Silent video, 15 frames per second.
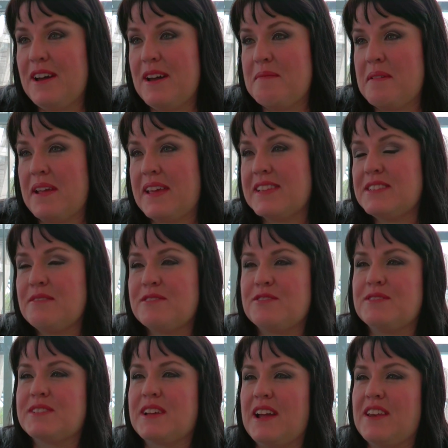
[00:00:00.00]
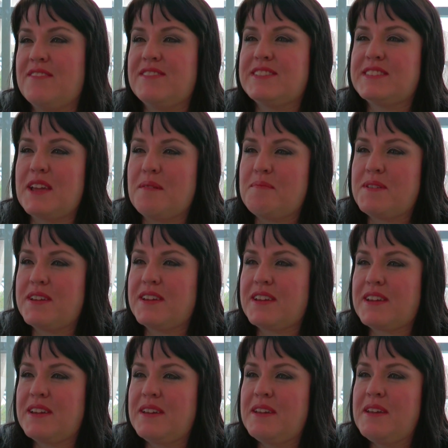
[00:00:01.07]
I mean, I guess I was always kind of a skeptic,
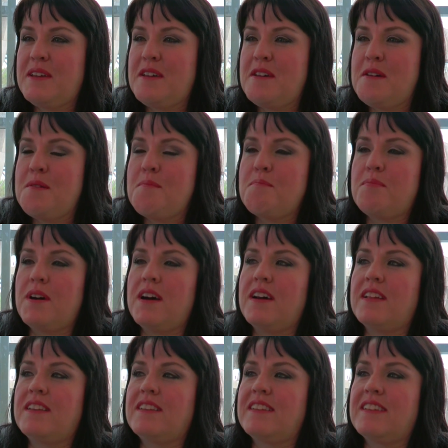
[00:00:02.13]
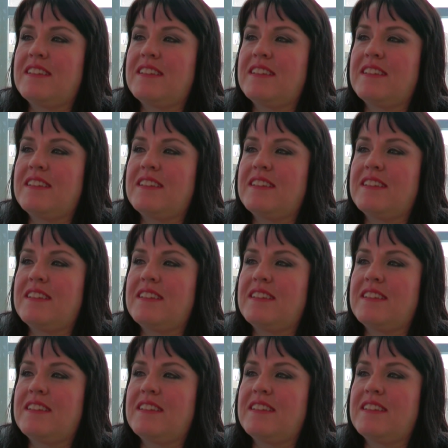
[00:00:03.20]
but